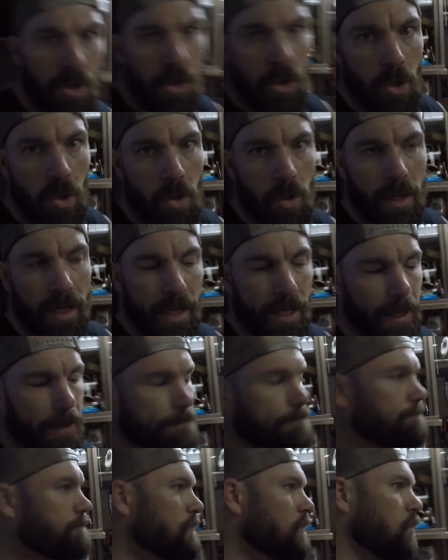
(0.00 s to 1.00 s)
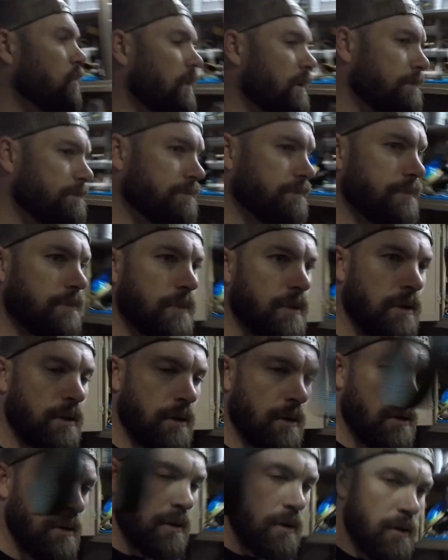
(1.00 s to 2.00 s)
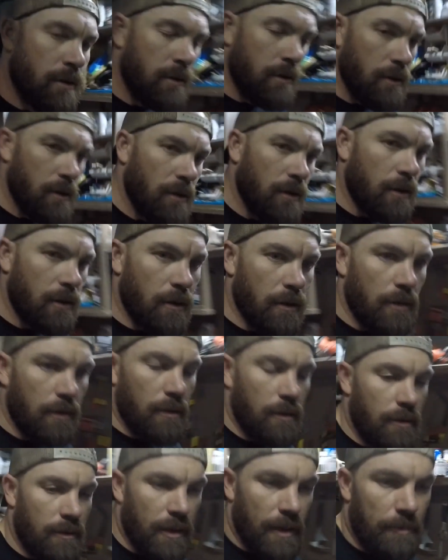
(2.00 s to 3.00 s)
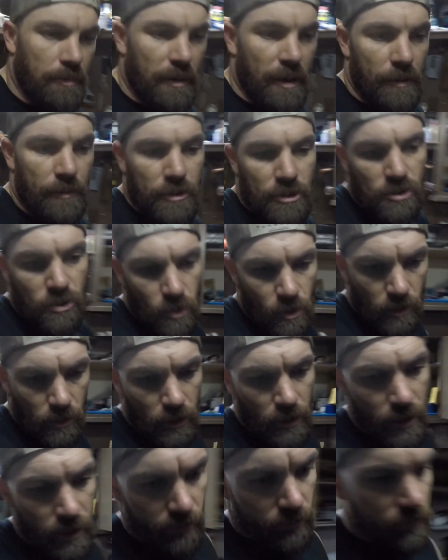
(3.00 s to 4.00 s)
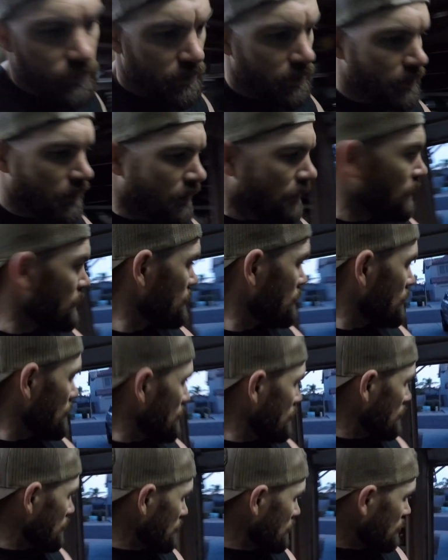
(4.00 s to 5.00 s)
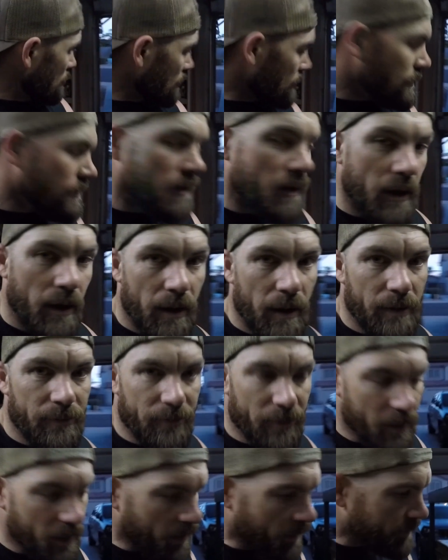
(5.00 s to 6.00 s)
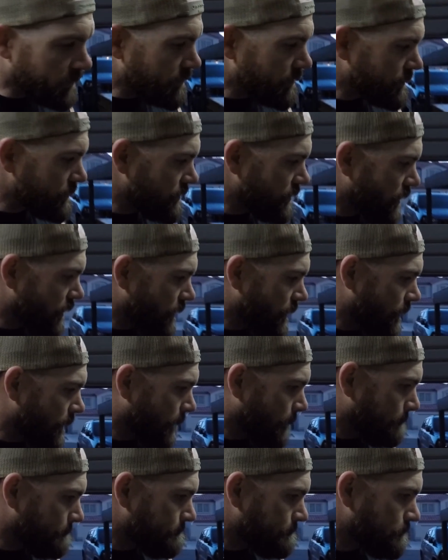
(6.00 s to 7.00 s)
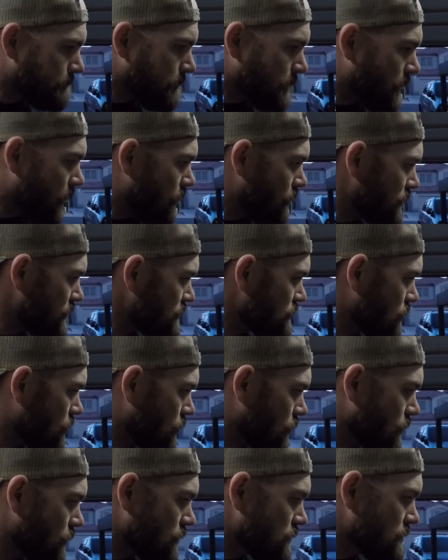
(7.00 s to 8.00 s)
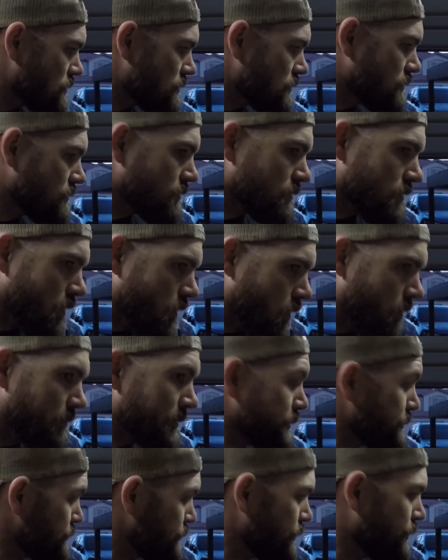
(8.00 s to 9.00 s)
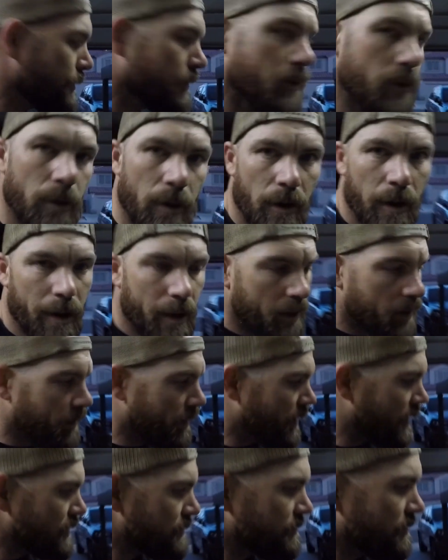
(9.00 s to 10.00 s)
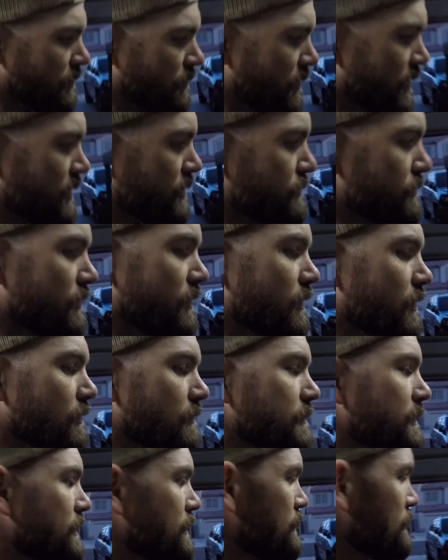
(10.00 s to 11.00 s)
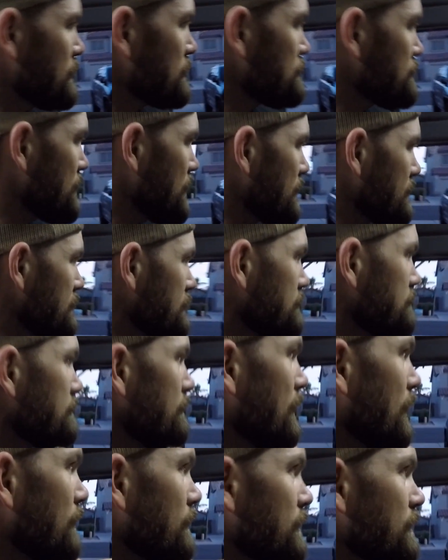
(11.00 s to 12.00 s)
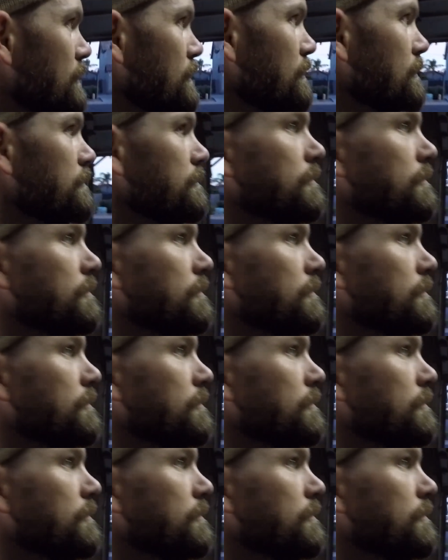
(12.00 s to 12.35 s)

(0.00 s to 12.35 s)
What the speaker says: Okay, well, that plan was short-lived. I forgot that the all these holes, all but 2, had to be re-drilled because when I mounted or